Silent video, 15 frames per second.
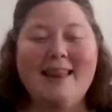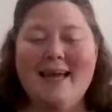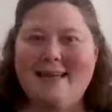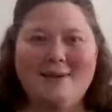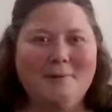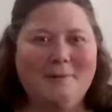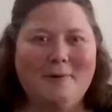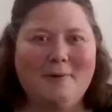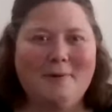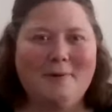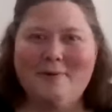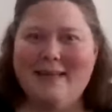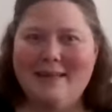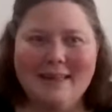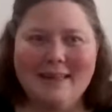They didn't
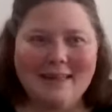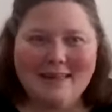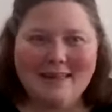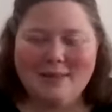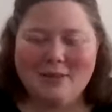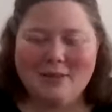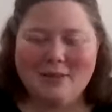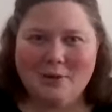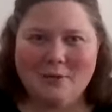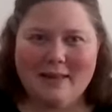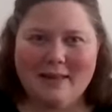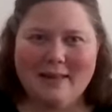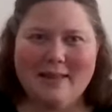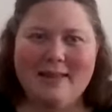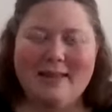want anything to
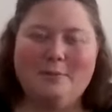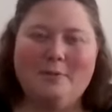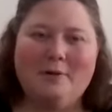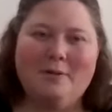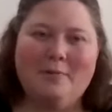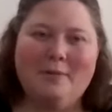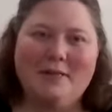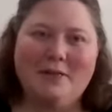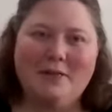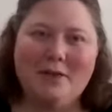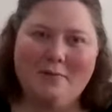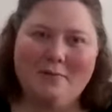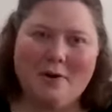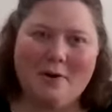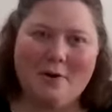do with it. They wanted to be
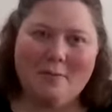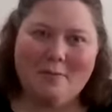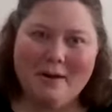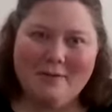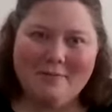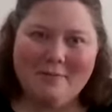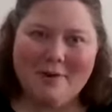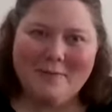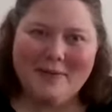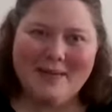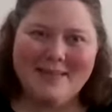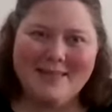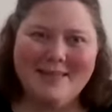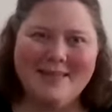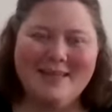so far away from
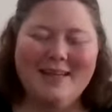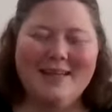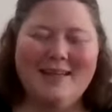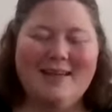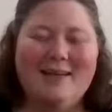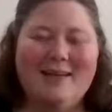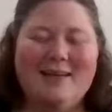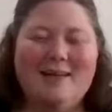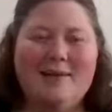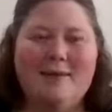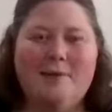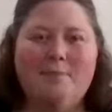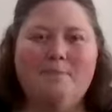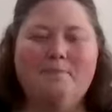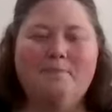
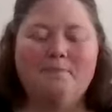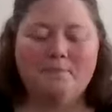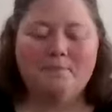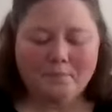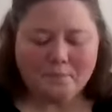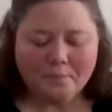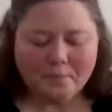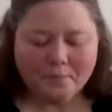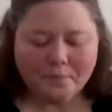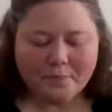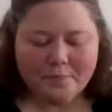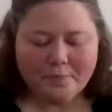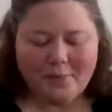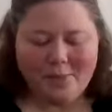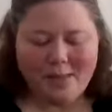it.
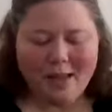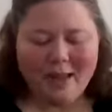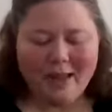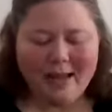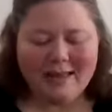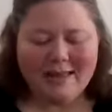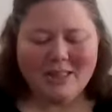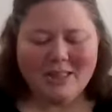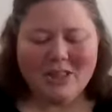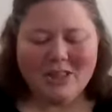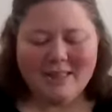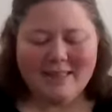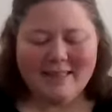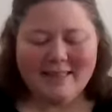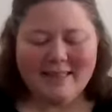And
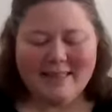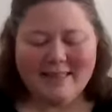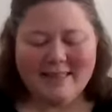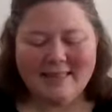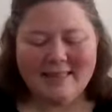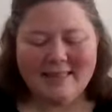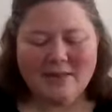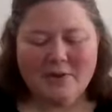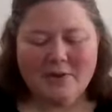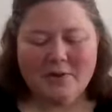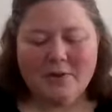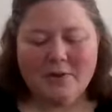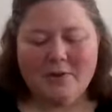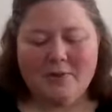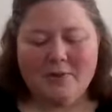Jesus
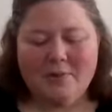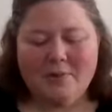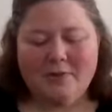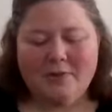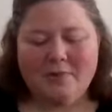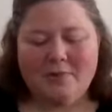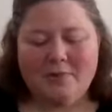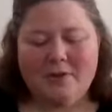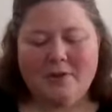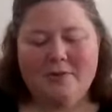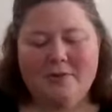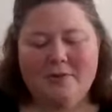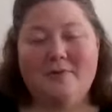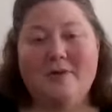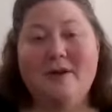was the one
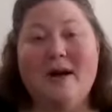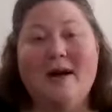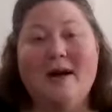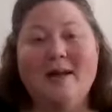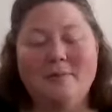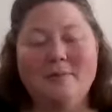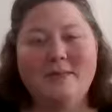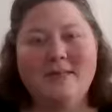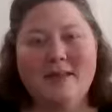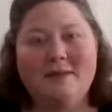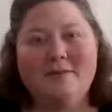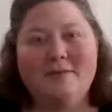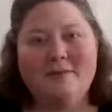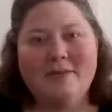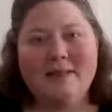who forgot
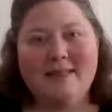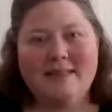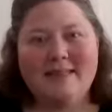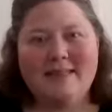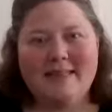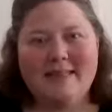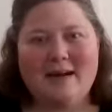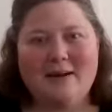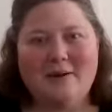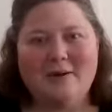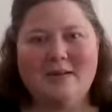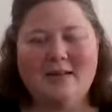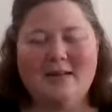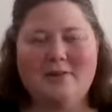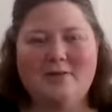himself in the desire
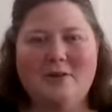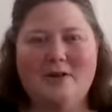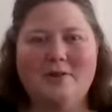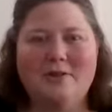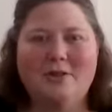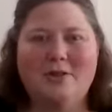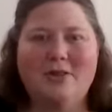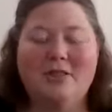to heal others.